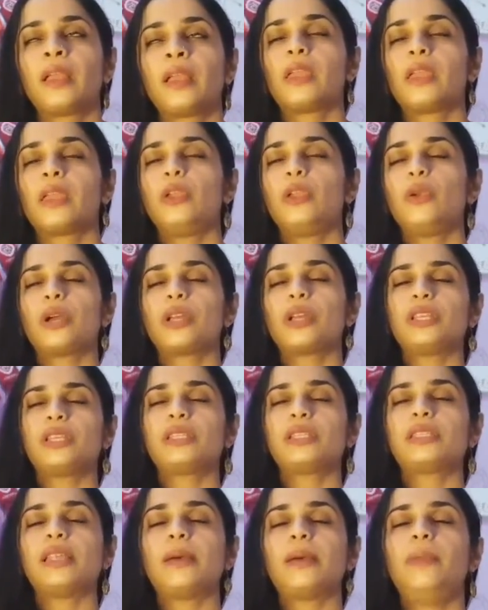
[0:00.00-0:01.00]
You are
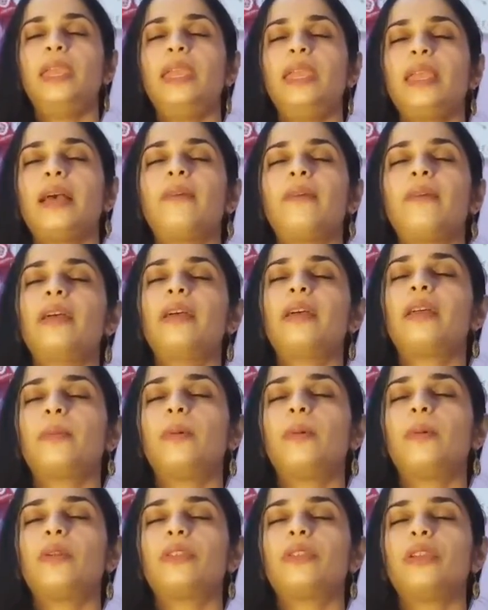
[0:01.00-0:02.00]
just being aware
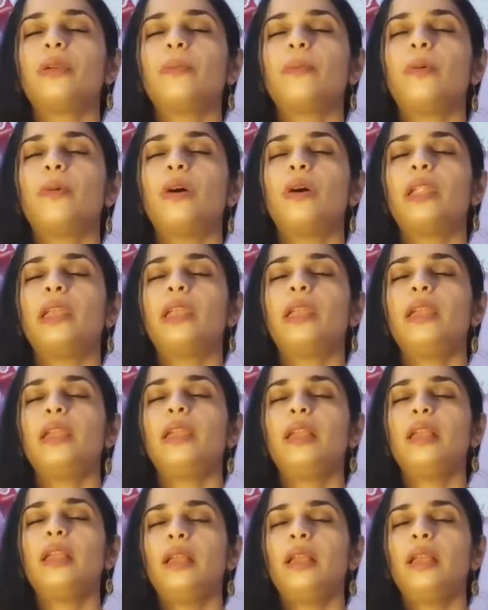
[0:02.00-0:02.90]
about your body,